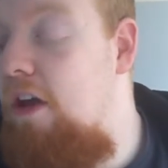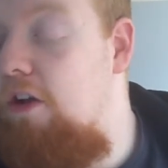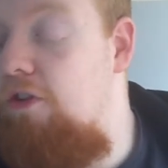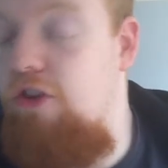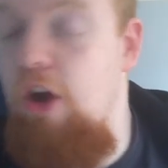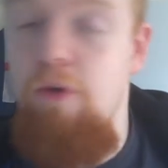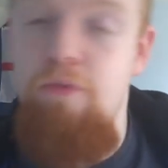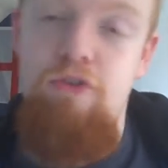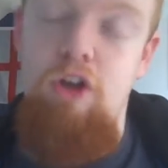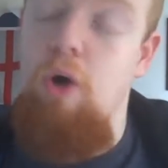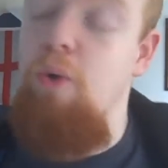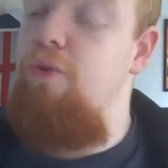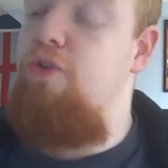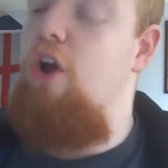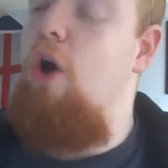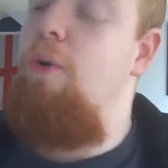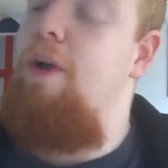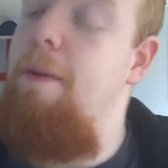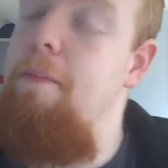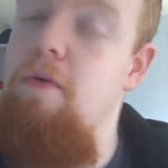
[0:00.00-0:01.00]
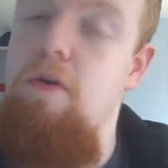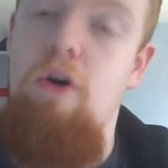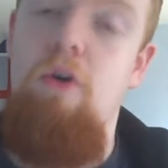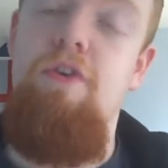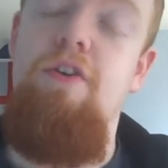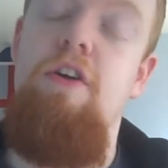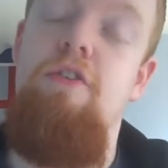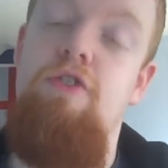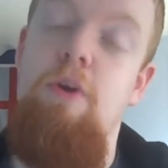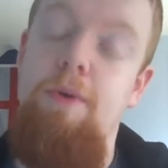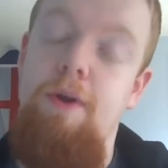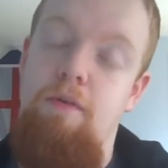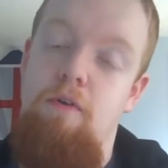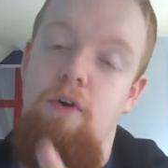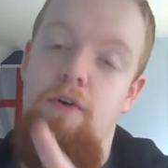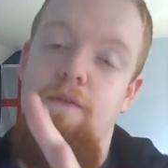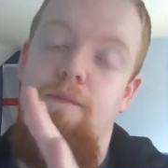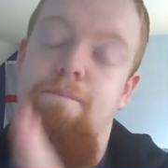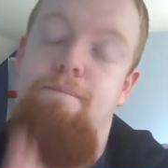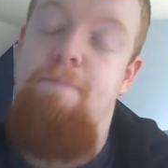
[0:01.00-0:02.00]
don't don't don't get me wrong. Don't get me
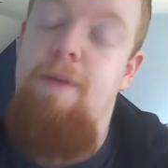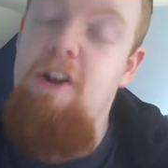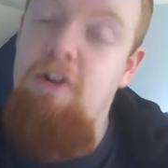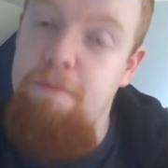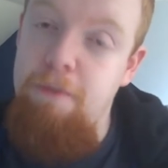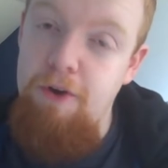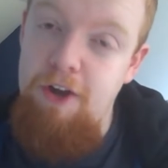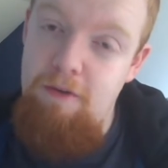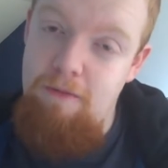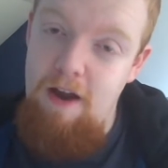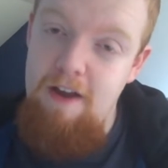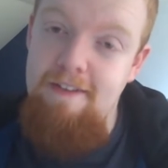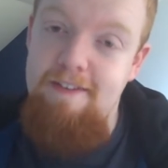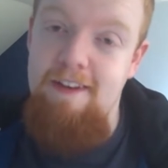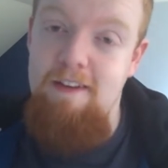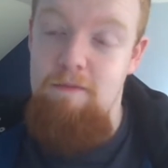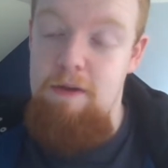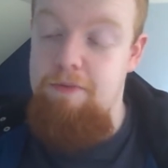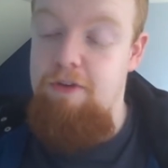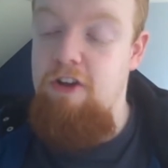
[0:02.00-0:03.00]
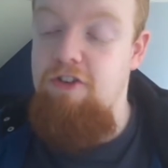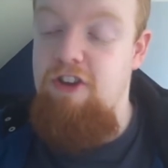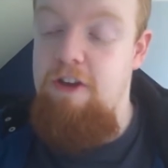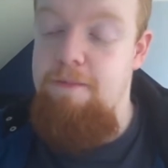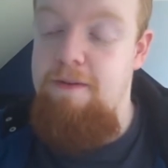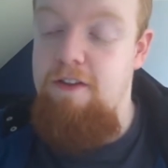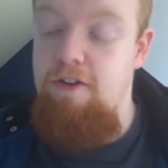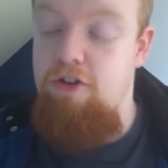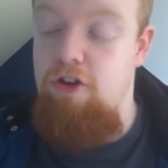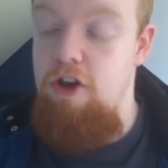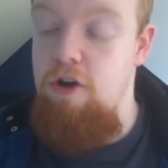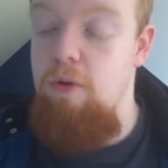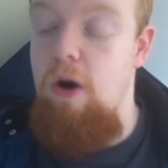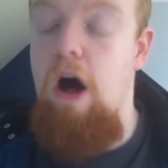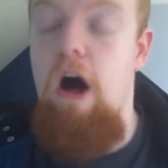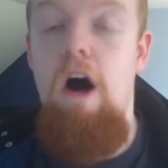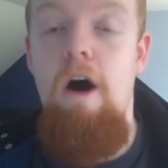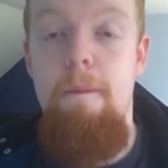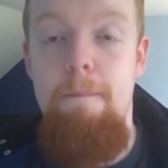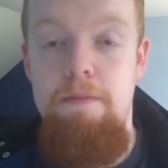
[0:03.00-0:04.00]
wrong. Beach Buggy Racing, Riptide GP Two
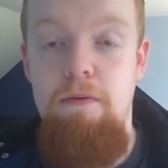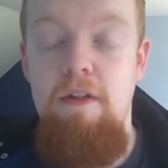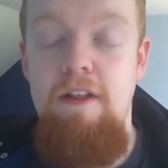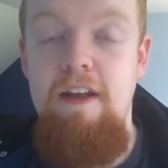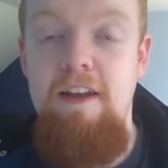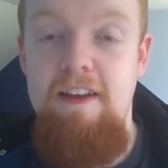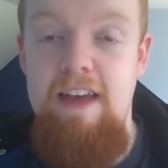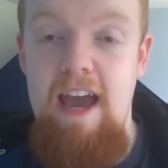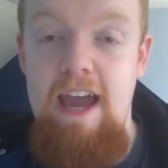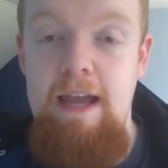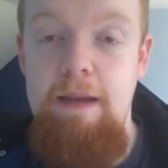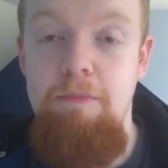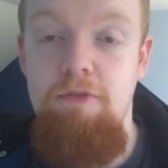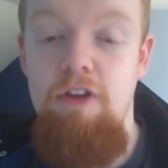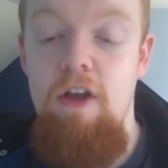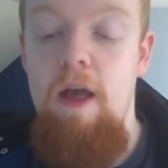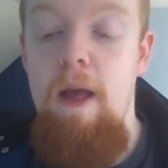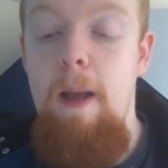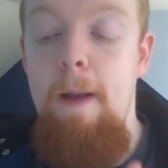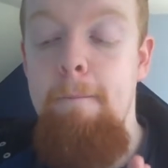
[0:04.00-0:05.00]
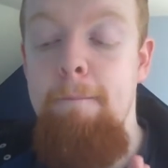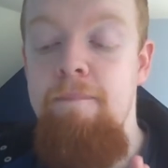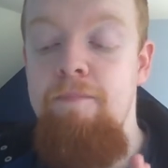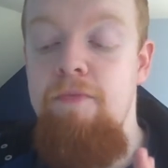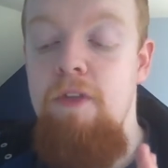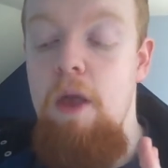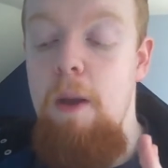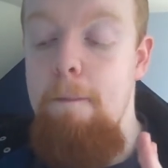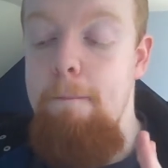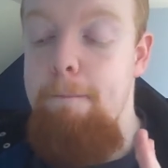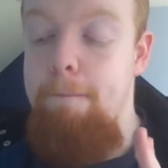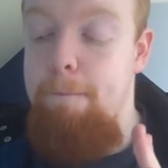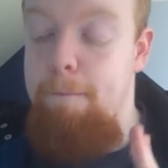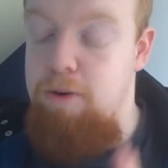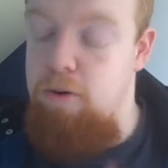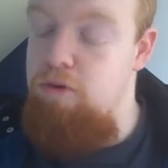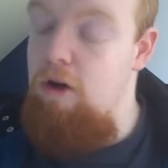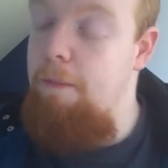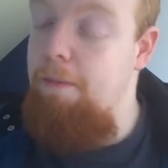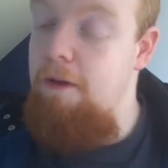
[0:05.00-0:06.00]
are brilliant games.
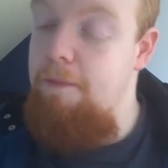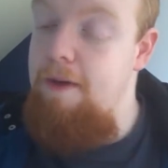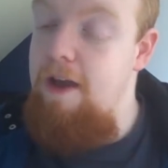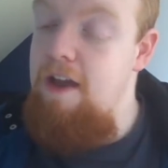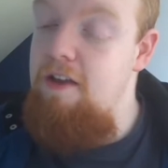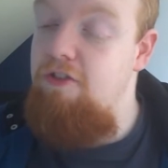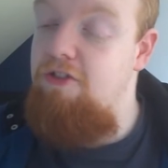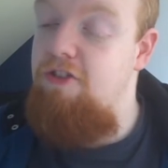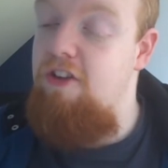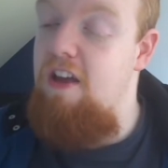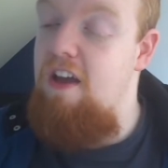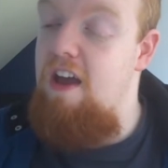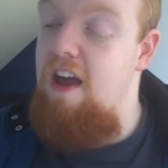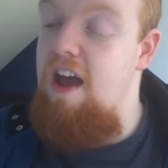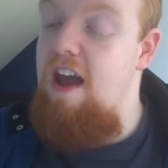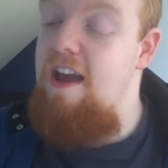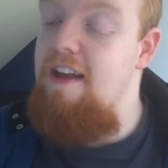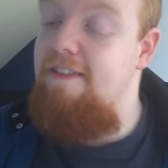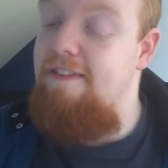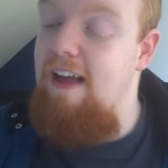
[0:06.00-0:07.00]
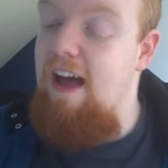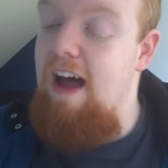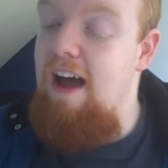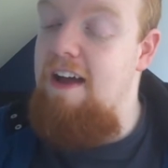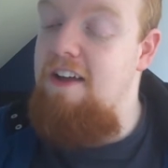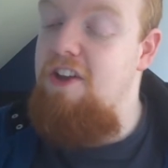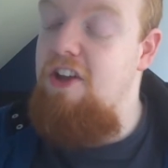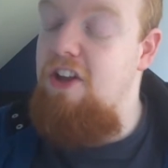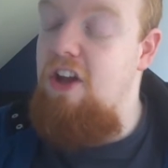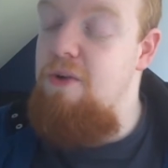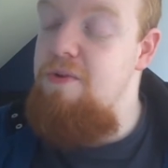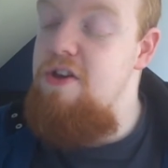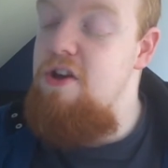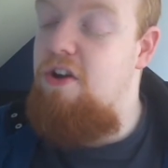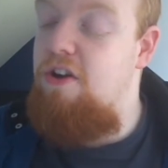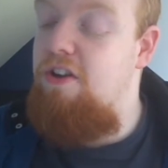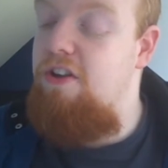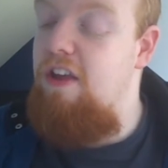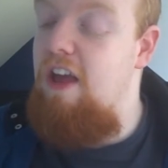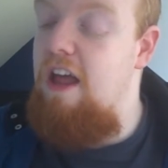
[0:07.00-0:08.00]
Problem is, is that you know you.
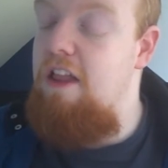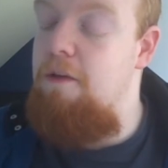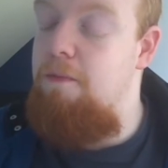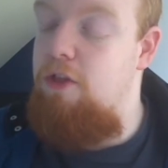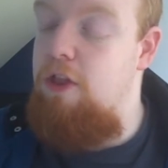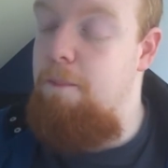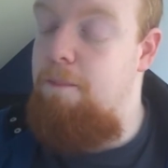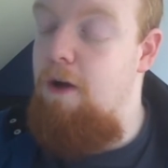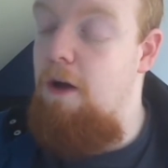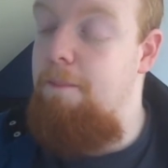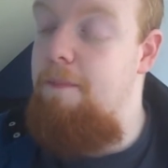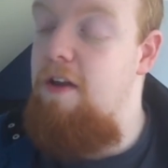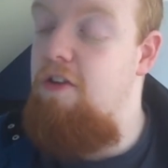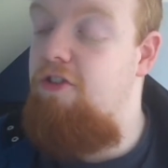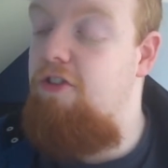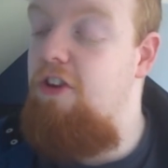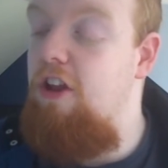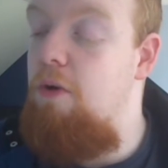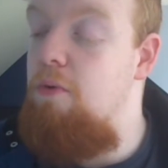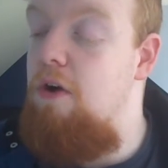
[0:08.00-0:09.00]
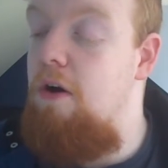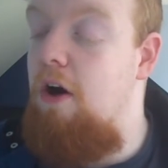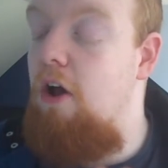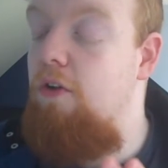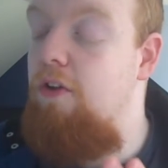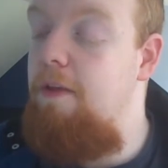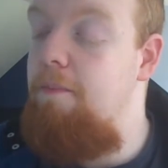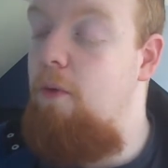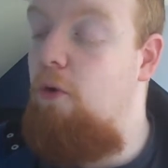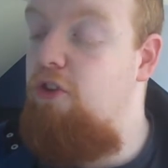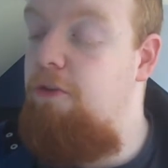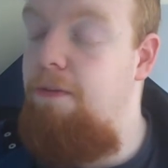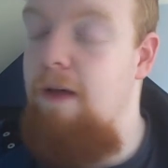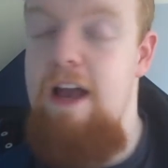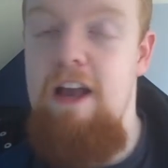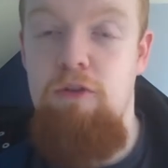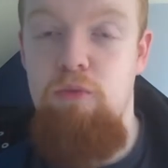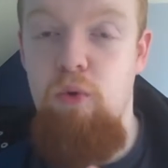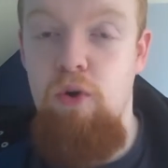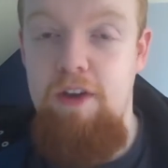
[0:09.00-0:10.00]
The problem is, you know, online multiplayer
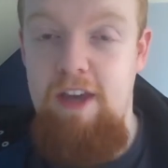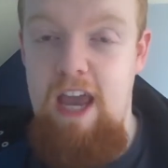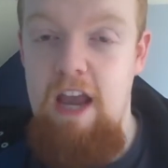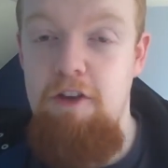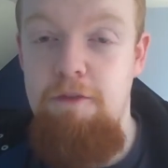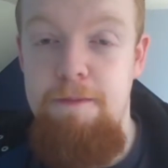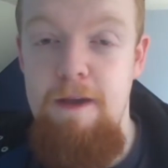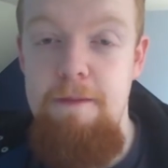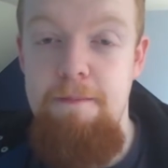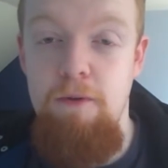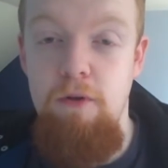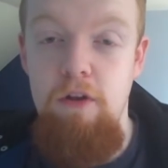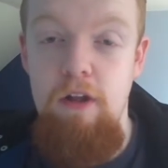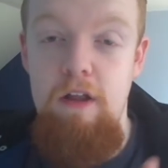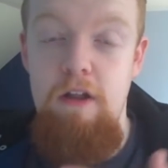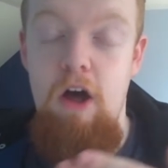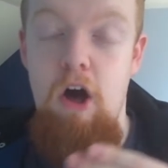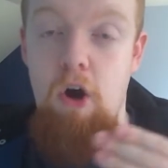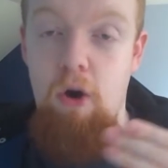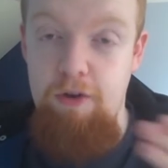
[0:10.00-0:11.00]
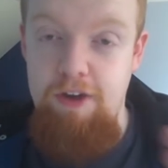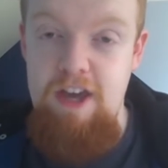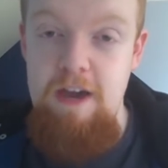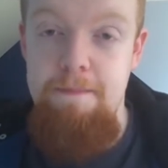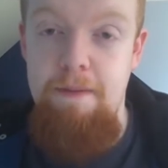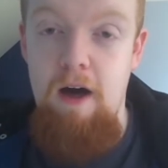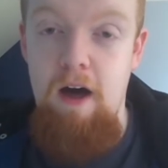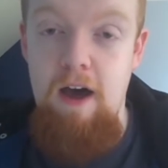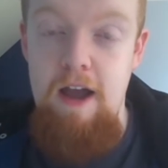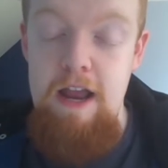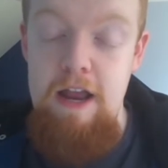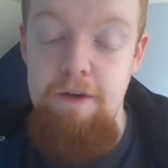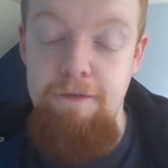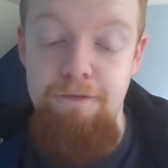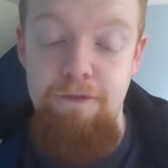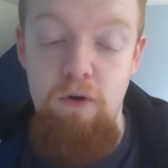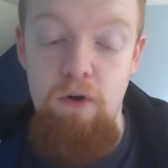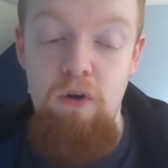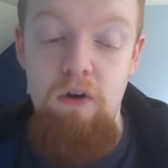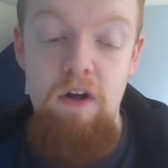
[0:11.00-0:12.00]
is what keeps people occupied
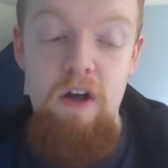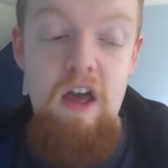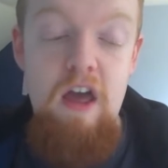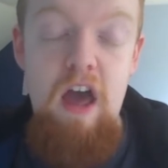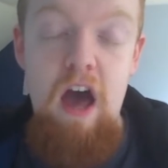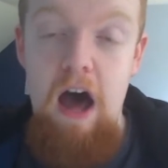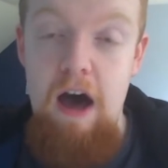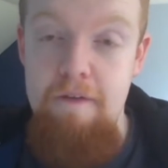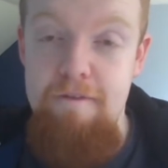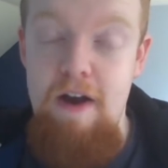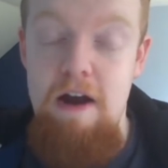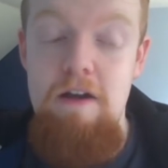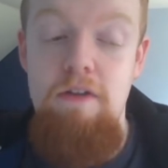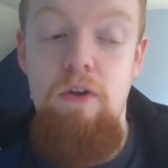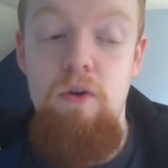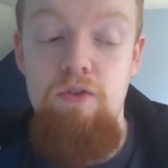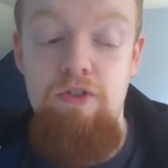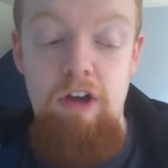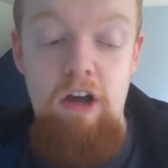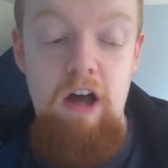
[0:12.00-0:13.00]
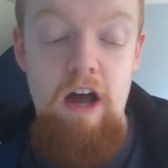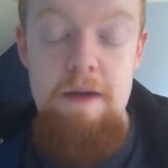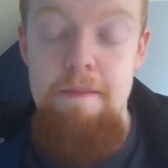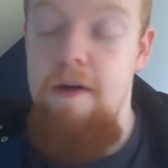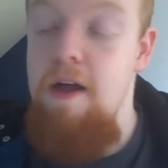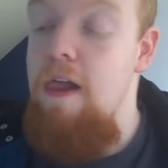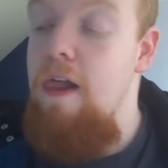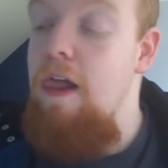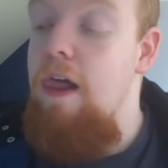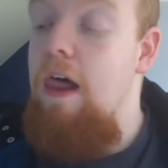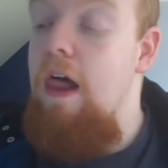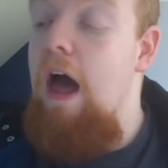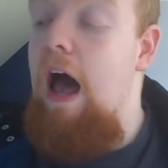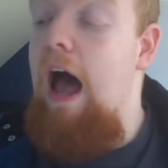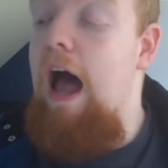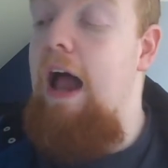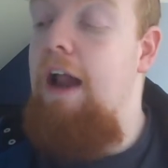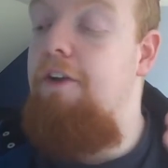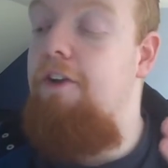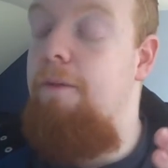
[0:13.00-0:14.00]
for a very long time,
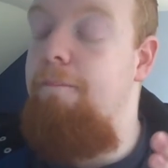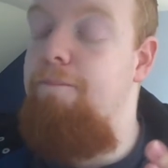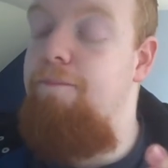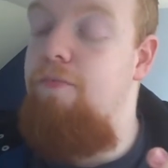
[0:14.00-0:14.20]
and